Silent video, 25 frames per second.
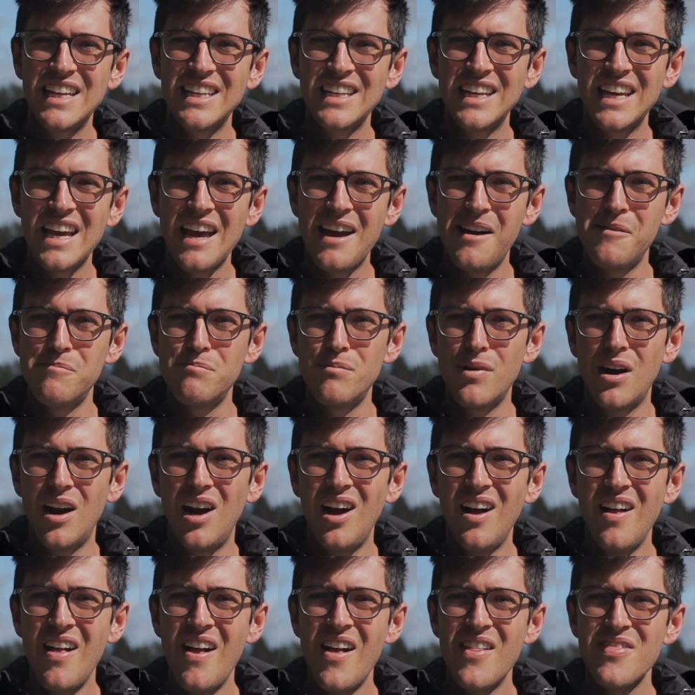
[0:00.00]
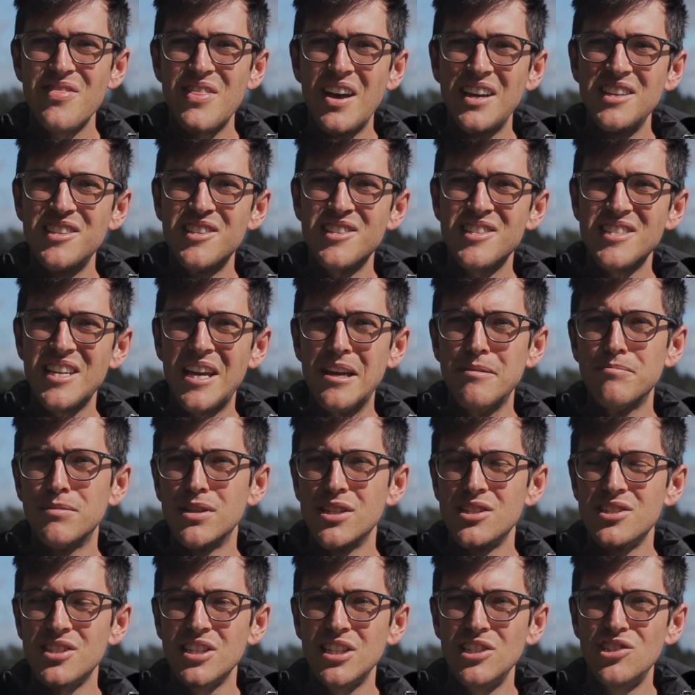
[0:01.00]
in camera, they
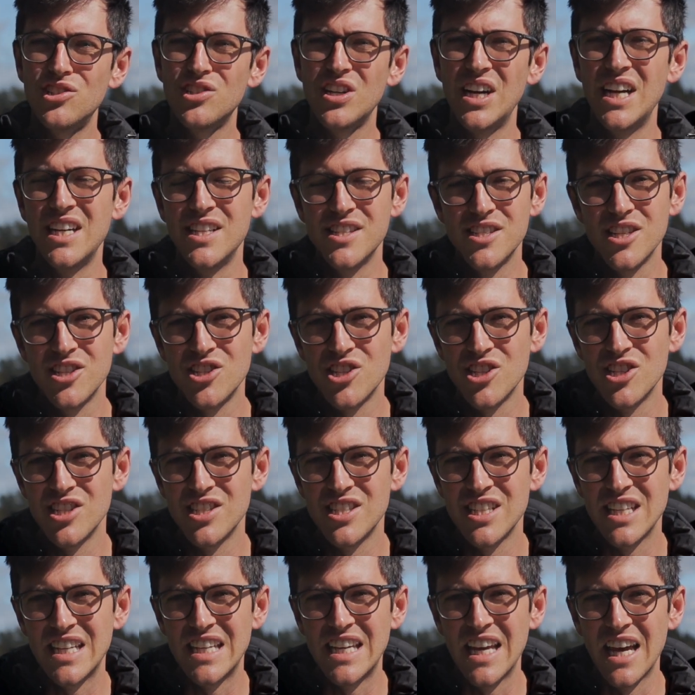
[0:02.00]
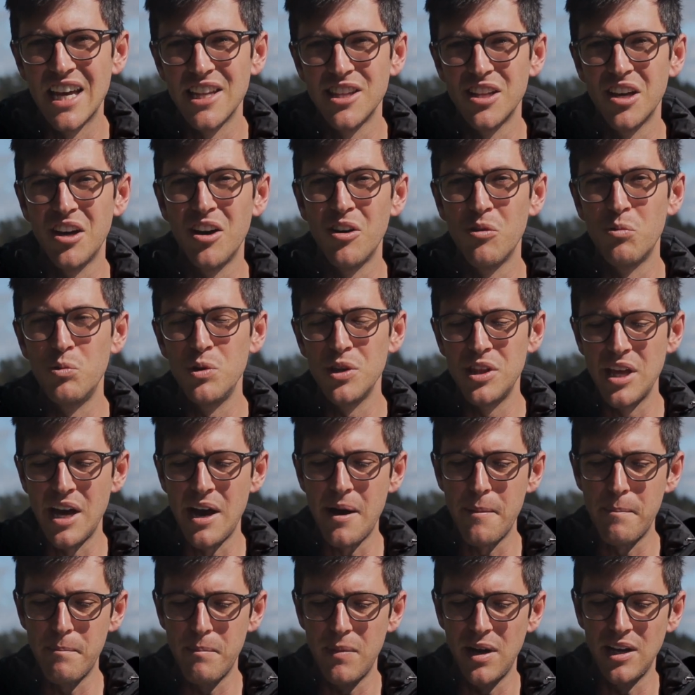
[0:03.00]
seamlessly transition together
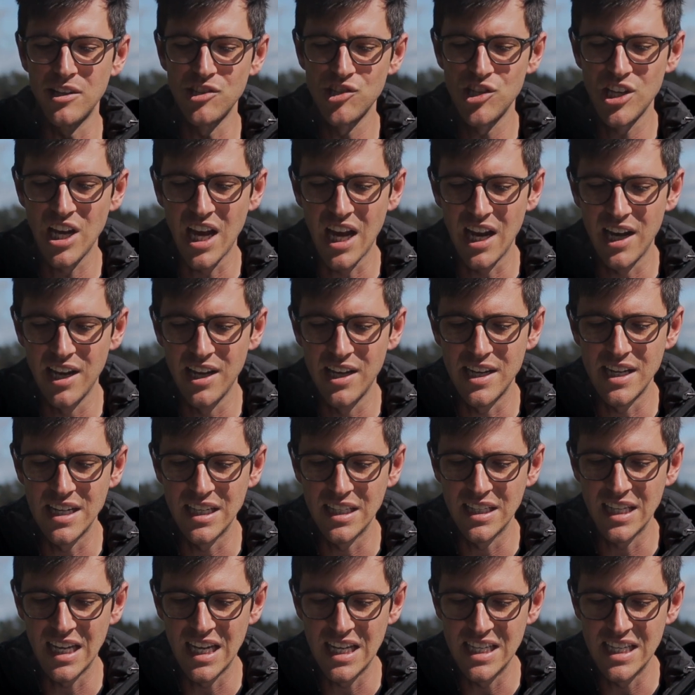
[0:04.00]
without much editing